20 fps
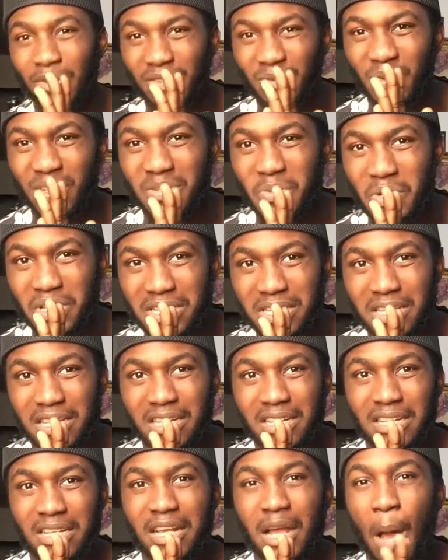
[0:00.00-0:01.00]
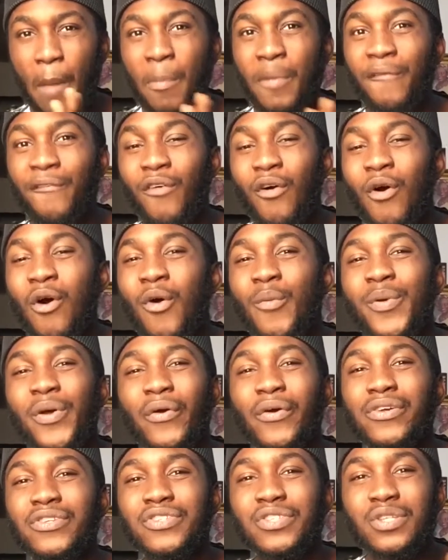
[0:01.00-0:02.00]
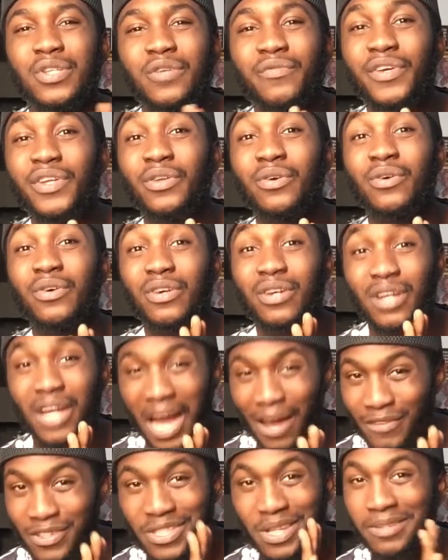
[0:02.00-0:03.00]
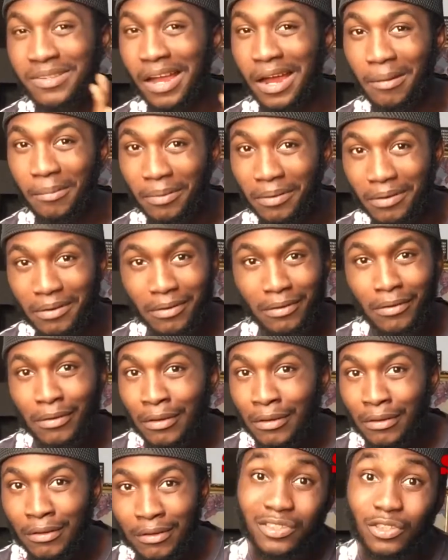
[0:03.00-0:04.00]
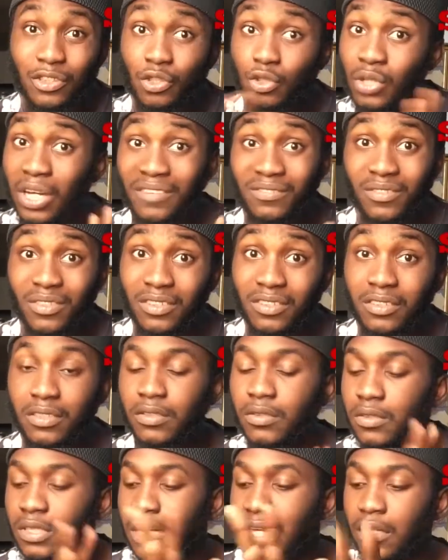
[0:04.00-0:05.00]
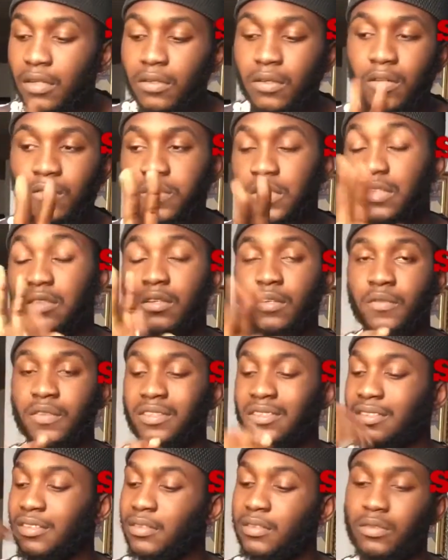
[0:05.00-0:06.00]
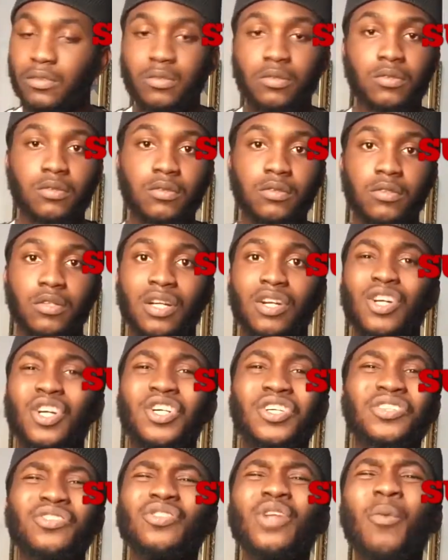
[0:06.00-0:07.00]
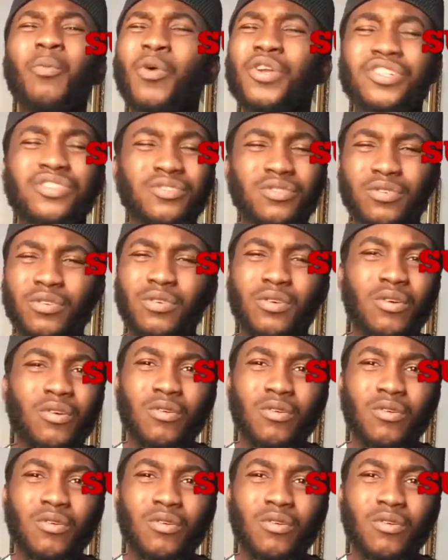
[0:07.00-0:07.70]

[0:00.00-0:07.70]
wait, wait. Before we continue the video, have you subscribed? You have not. Oh, yeah. Off it, off it. Go. Stop watching. Go, go,